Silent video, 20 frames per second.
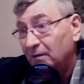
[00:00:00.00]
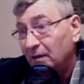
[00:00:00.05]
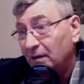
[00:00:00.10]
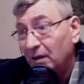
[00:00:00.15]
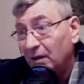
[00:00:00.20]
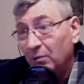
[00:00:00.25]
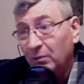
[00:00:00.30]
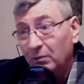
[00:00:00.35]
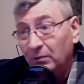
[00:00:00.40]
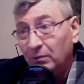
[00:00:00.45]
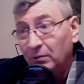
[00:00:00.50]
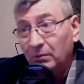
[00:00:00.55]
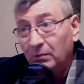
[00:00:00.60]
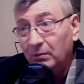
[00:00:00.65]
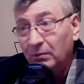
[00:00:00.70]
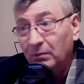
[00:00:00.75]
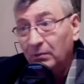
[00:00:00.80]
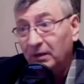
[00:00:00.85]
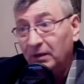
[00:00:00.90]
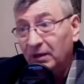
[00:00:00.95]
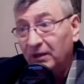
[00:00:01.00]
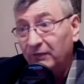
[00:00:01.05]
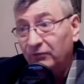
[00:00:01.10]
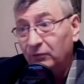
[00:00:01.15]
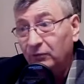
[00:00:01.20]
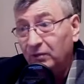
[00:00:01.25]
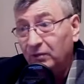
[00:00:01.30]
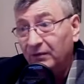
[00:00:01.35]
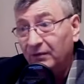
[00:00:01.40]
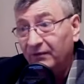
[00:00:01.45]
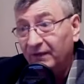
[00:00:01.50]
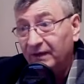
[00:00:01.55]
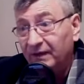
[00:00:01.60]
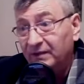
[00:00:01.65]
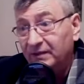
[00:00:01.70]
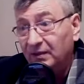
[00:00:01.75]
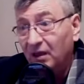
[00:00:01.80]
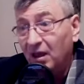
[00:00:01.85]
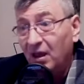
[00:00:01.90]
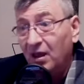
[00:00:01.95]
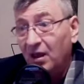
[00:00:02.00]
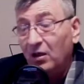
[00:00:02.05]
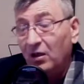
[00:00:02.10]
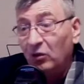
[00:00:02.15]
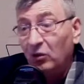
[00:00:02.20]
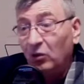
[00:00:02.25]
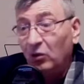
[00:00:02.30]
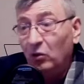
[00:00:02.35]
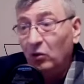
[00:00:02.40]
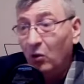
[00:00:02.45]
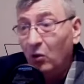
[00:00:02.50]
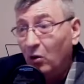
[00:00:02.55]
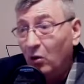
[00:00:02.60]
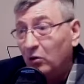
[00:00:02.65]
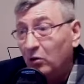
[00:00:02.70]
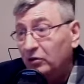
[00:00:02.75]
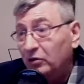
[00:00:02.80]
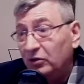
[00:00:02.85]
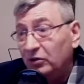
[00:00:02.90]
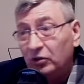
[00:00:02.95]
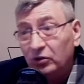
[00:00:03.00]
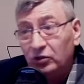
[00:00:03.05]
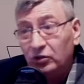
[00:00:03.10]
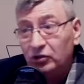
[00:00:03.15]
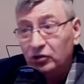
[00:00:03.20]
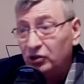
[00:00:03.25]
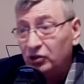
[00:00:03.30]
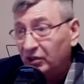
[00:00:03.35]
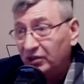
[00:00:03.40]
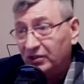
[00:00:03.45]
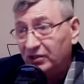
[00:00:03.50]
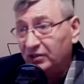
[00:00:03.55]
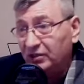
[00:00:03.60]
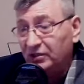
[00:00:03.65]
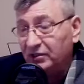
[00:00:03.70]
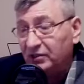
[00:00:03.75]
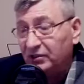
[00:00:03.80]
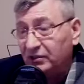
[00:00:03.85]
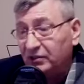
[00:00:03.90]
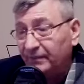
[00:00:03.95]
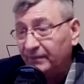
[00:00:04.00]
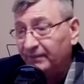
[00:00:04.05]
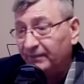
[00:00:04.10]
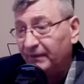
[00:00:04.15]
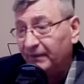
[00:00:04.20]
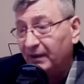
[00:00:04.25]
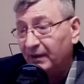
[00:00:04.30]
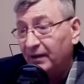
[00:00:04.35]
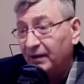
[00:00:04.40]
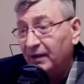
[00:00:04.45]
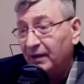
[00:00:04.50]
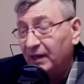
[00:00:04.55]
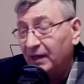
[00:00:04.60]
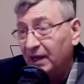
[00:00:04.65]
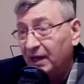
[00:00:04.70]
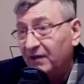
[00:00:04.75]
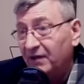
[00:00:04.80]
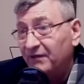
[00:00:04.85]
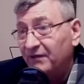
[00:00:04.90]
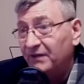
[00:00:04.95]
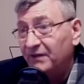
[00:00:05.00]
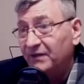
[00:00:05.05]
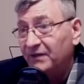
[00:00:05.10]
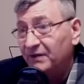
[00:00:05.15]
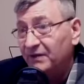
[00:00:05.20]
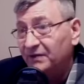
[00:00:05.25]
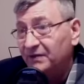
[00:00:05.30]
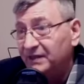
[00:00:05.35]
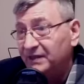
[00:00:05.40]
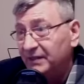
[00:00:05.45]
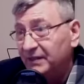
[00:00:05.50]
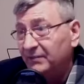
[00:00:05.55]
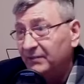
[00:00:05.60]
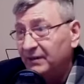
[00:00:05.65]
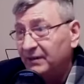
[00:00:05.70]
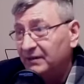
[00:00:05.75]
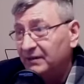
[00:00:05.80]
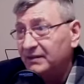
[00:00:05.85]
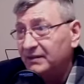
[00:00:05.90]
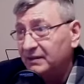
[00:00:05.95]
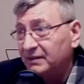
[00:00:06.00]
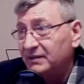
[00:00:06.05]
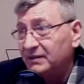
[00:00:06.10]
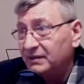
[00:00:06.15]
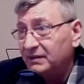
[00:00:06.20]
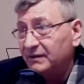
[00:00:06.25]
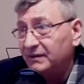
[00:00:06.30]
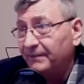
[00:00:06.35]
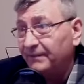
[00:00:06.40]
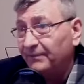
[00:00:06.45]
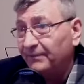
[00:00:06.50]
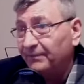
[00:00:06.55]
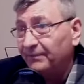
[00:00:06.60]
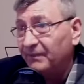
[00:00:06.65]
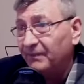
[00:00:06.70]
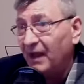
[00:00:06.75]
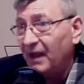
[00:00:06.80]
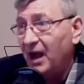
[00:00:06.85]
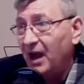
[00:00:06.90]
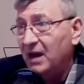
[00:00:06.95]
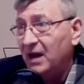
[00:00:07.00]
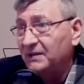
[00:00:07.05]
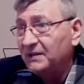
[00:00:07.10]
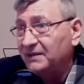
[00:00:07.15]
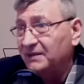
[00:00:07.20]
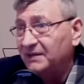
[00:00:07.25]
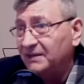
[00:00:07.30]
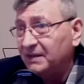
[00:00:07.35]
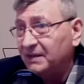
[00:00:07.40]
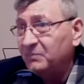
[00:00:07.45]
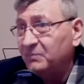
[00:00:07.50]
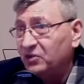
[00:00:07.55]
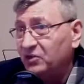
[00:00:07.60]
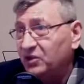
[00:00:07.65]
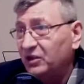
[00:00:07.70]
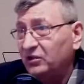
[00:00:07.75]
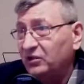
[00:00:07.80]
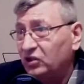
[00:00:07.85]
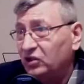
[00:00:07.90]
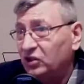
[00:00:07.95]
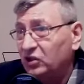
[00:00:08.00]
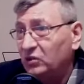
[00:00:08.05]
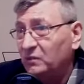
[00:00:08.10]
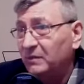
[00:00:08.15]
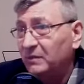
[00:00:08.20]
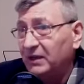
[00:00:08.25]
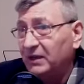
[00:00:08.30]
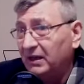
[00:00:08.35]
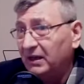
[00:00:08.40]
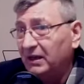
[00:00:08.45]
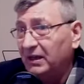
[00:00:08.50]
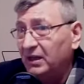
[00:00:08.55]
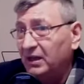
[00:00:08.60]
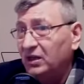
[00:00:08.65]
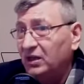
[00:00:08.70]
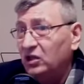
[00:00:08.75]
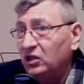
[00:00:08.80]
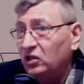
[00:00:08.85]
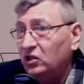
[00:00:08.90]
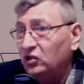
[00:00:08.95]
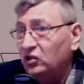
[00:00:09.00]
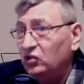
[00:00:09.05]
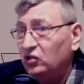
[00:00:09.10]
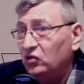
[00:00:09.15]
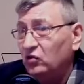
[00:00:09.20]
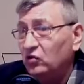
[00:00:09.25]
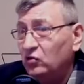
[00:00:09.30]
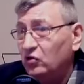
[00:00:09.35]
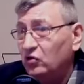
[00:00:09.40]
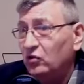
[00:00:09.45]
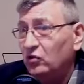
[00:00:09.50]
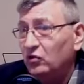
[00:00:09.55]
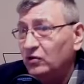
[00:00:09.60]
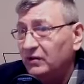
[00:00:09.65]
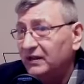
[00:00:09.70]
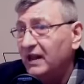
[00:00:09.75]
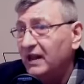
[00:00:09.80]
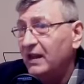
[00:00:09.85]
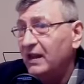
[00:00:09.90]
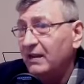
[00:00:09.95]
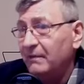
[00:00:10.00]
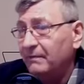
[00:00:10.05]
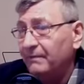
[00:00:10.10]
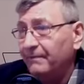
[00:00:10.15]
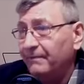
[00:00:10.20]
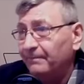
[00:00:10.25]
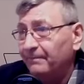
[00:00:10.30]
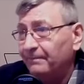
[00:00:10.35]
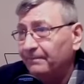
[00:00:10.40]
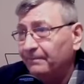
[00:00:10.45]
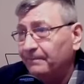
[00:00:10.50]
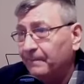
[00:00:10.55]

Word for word: Yeah, we have to confess it. Lord Jesus, even the demons are subject to me through your name.